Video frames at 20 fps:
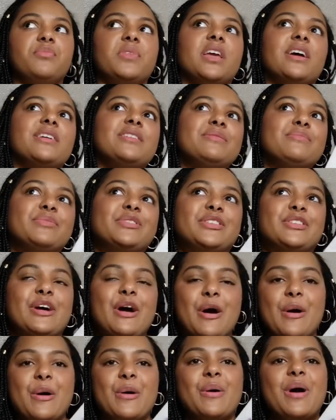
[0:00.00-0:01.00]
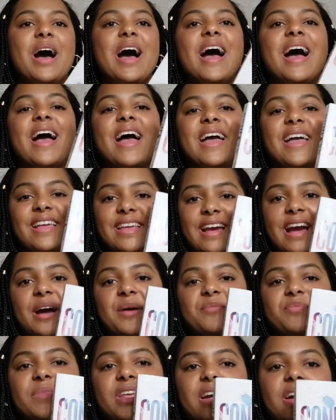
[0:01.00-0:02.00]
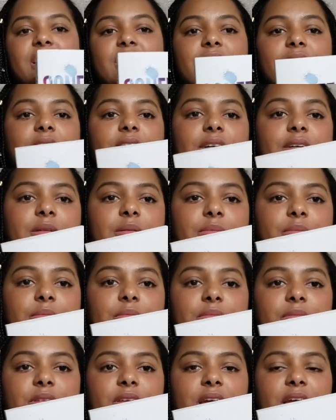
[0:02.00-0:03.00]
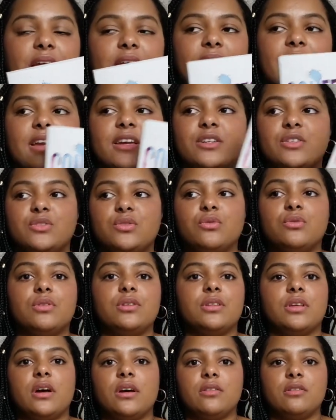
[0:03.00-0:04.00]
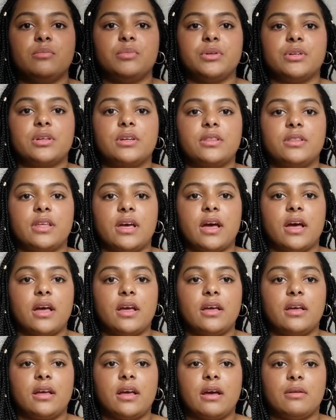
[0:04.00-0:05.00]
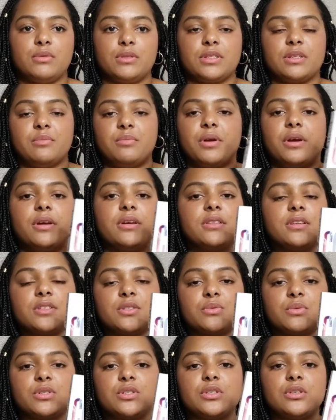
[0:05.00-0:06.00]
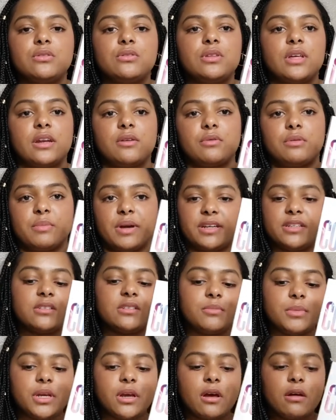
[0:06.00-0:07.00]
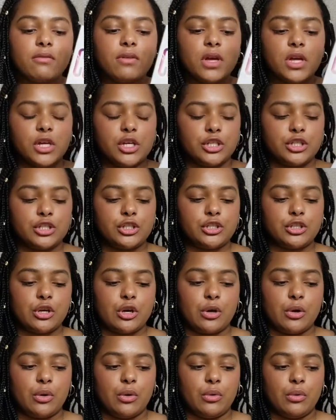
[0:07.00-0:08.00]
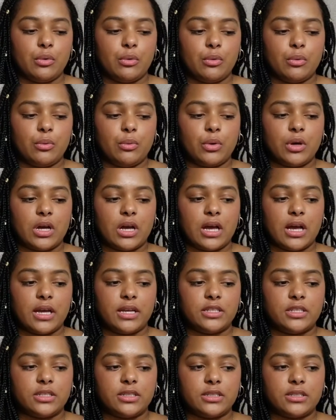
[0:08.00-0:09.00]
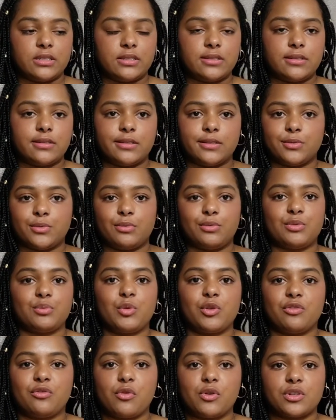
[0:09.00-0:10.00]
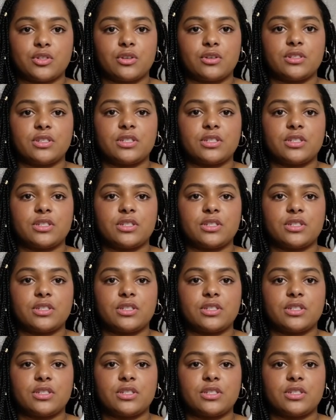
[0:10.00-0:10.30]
Um, so yeah, um, and I adore the other book that I was comparing this one to that it reminded me of. So I just, this one was more four stars.